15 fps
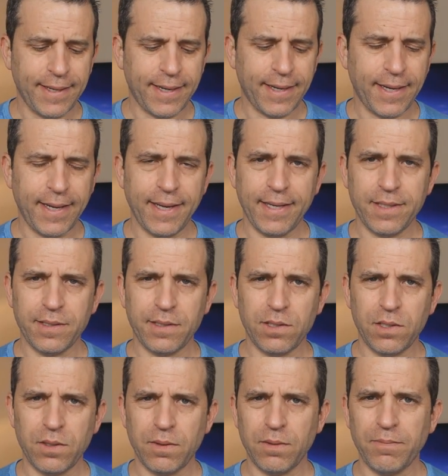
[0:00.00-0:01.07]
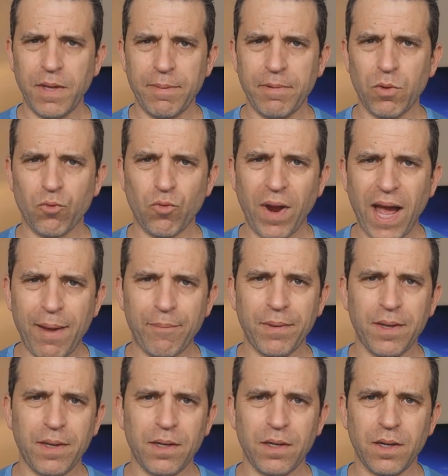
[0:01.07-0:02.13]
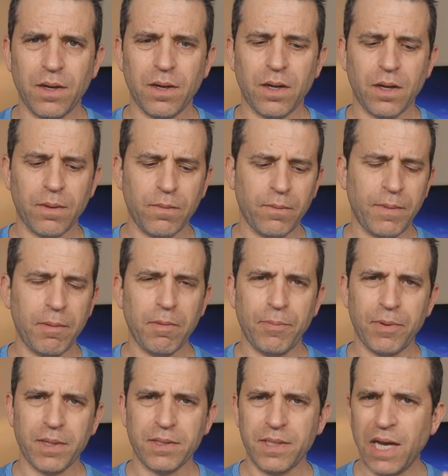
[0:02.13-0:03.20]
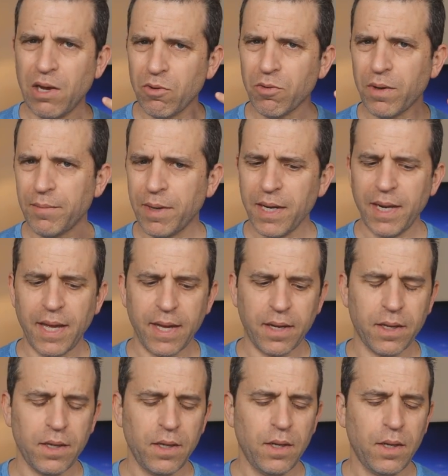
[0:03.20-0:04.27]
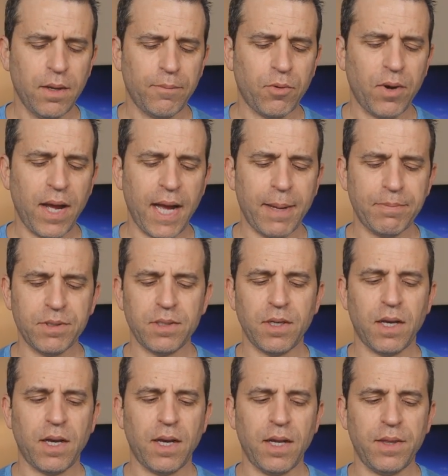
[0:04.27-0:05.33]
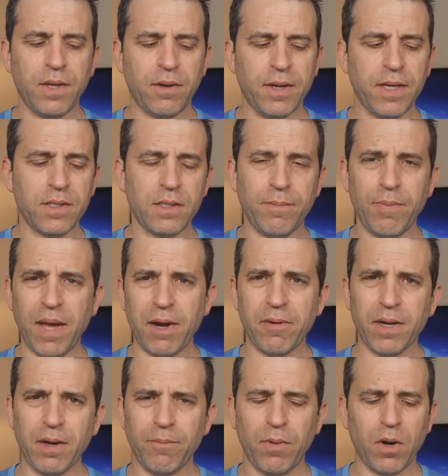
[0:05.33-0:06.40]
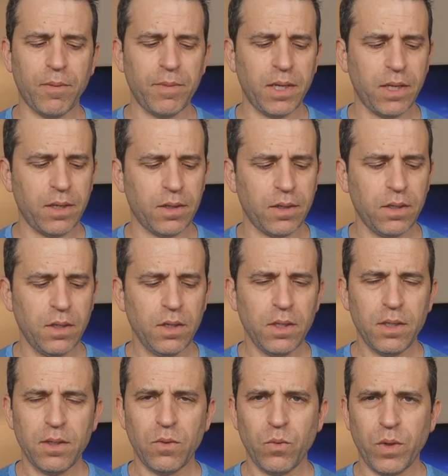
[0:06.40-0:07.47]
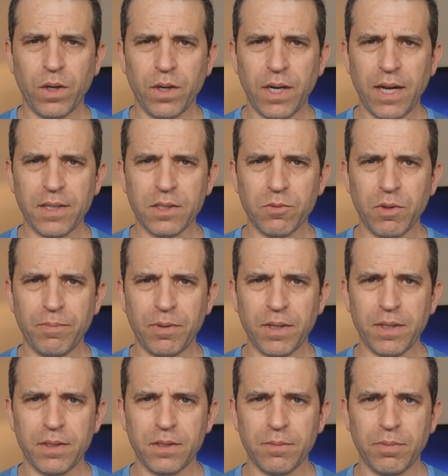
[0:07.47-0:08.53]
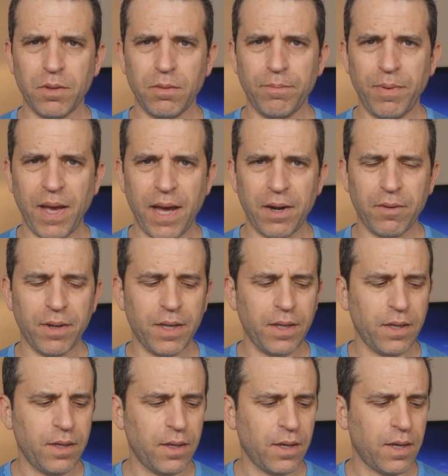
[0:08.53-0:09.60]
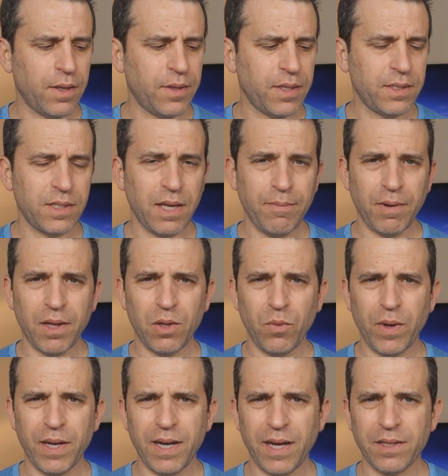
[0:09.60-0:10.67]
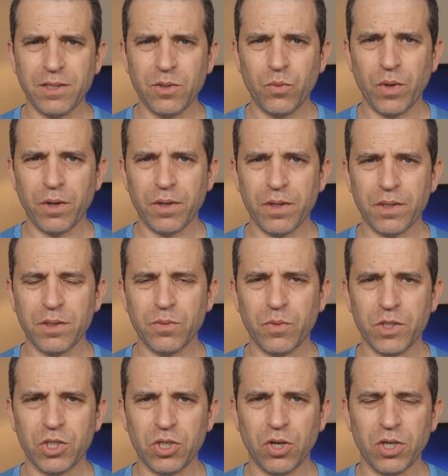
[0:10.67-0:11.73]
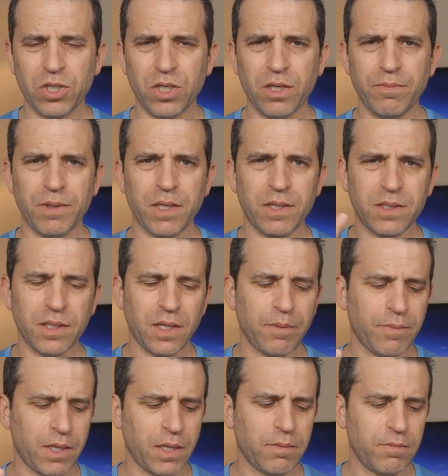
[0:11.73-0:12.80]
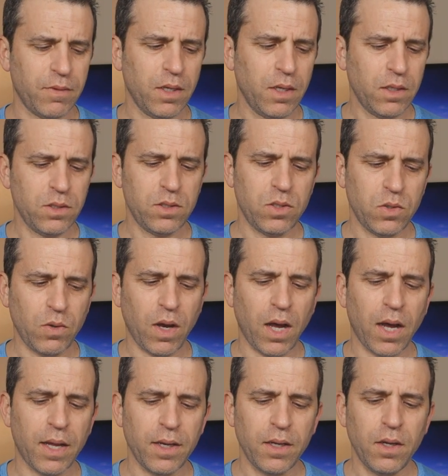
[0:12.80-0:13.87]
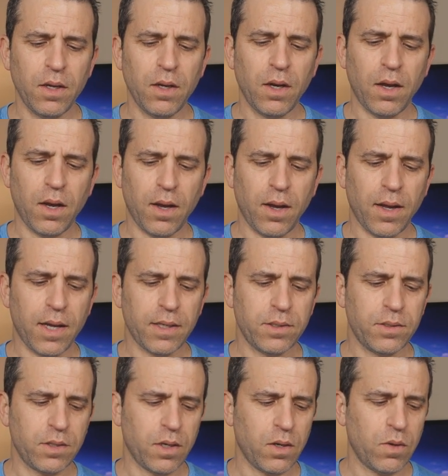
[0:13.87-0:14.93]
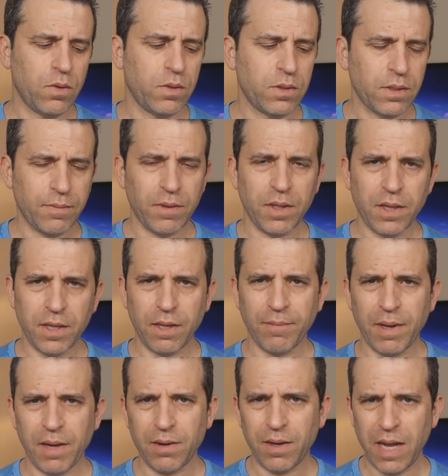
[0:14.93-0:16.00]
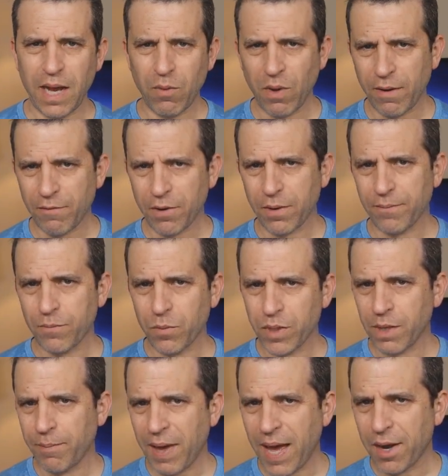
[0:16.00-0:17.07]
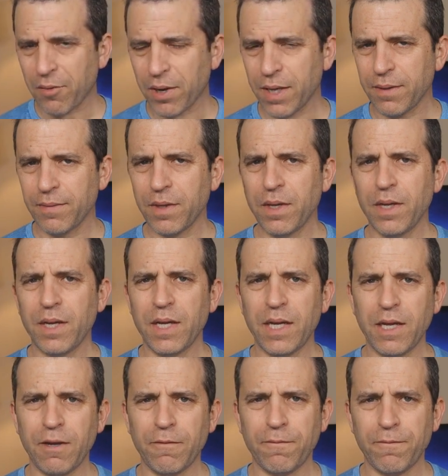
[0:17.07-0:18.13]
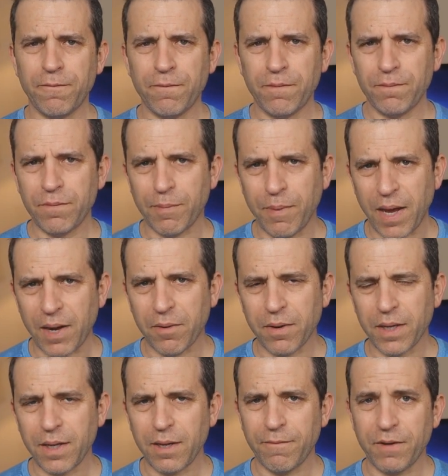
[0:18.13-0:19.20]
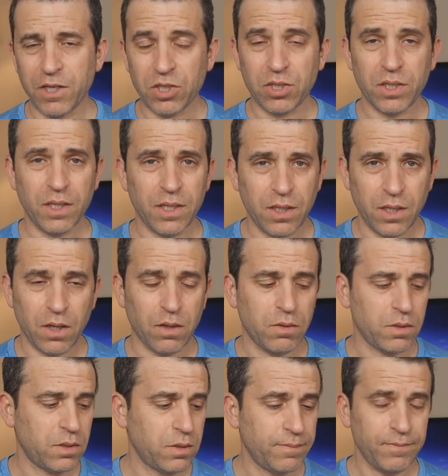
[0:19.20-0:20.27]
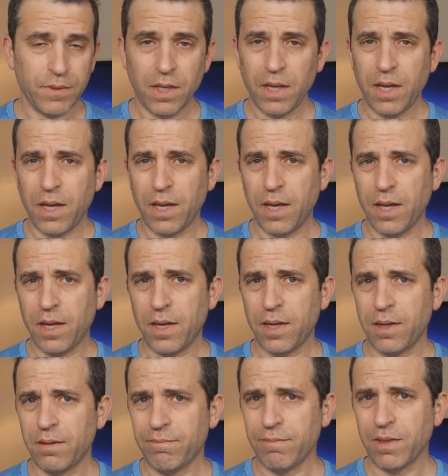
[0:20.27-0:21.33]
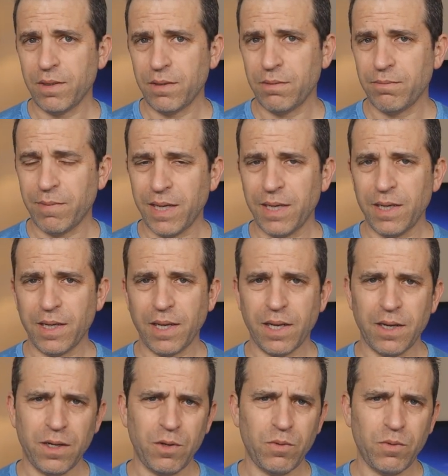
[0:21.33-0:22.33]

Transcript: uh, is to maybe wrap it or maybe put a towel around my neck. Perhaps uh, there is a battery compartment here where it has a replaceable battery. Uh, they say, by the way, not to wear this when charging because it can become too hot. Uh, so something to think about. However, with the battery, if the battery eventually goes and you might need to get a